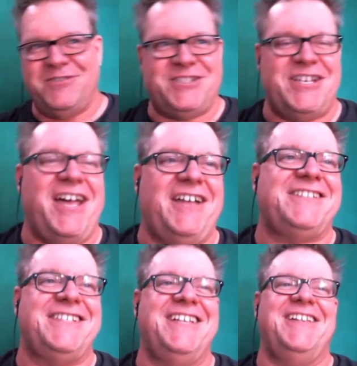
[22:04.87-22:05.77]

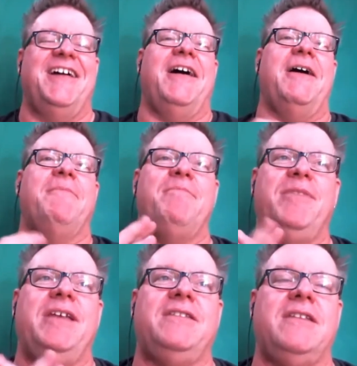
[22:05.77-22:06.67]
stats. Um,
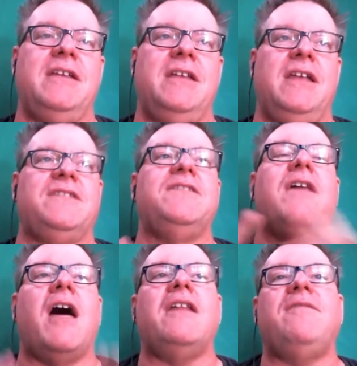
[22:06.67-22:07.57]
it it's
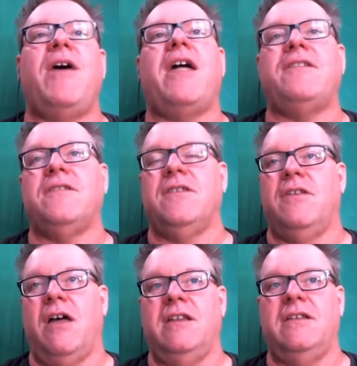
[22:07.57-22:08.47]
not as fast as a
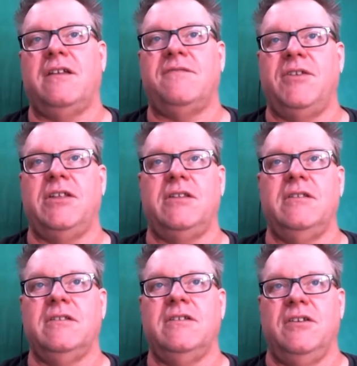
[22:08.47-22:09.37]
non-index field.
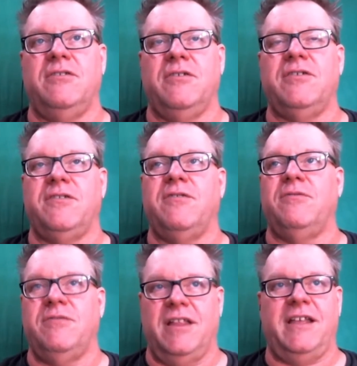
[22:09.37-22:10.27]
You know, there is
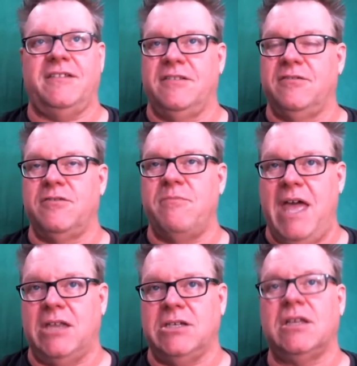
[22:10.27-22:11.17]
no, like I said, there's no
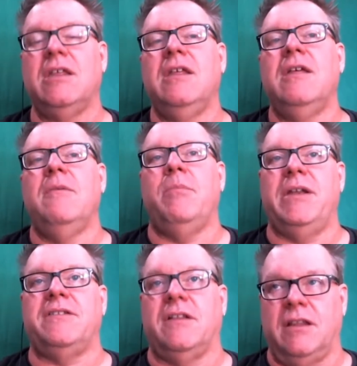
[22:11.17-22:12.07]
magic, but
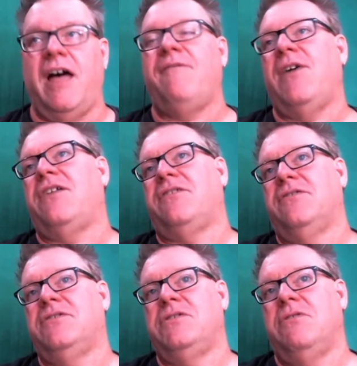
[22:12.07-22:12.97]
it's a lot faster than two